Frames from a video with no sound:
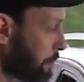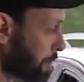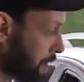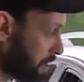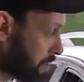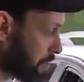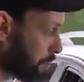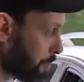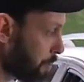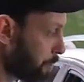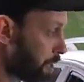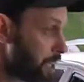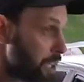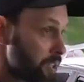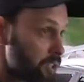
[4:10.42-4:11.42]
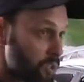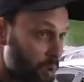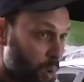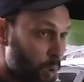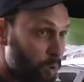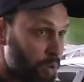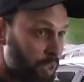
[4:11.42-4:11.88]
and because the permanent hinge is
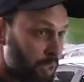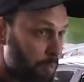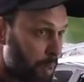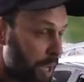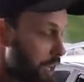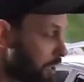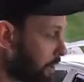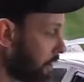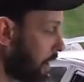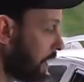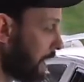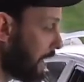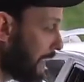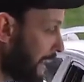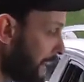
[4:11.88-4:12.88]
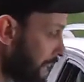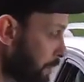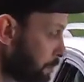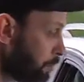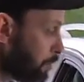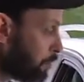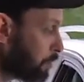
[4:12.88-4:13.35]
holding the panel, I
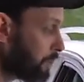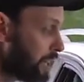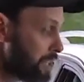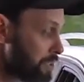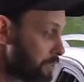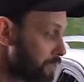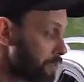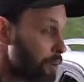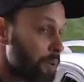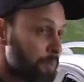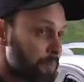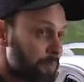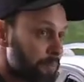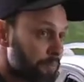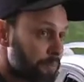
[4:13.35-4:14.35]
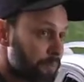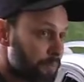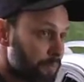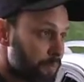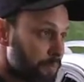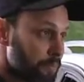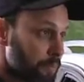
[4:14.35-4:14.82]
can pull nice and firm,
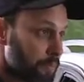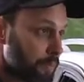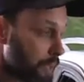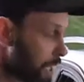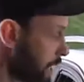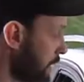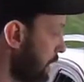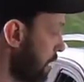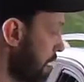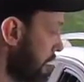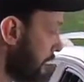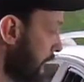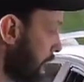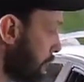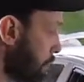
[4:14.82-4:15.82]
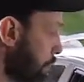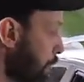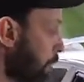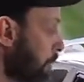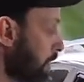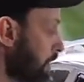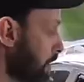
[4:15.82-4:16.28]
okay? And I'm
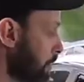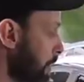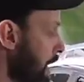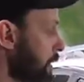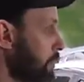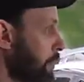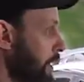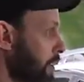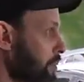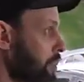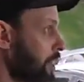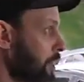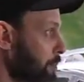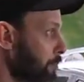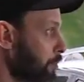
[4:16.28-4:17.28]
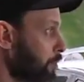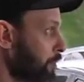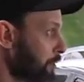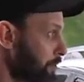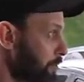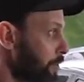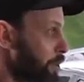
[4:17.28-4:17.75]
pulling in the right direction, I'm
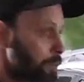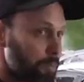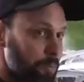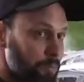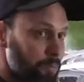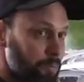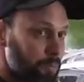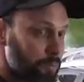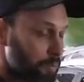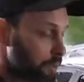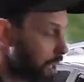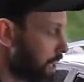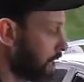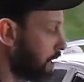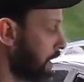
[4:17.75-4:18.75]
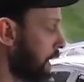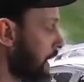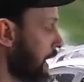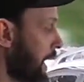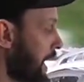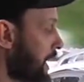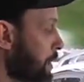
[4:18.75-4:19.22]
pulling firm, okay?
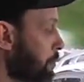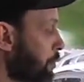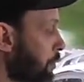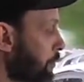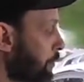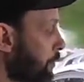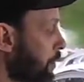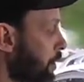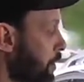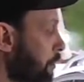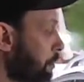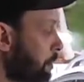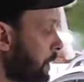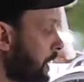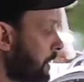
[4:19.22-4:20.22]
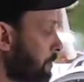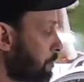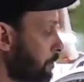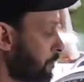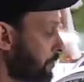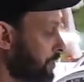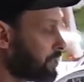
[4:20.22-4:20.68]
I can pull firm, but I can
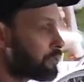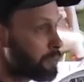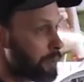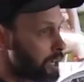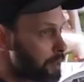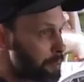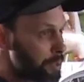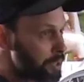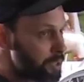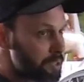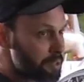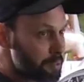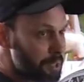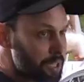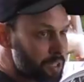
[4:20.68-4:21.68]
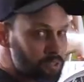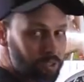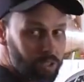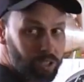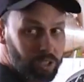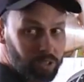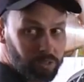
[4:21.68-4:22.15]
pull this way, but it doesn't mean it's
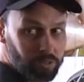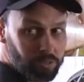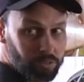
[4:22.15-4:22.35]
good,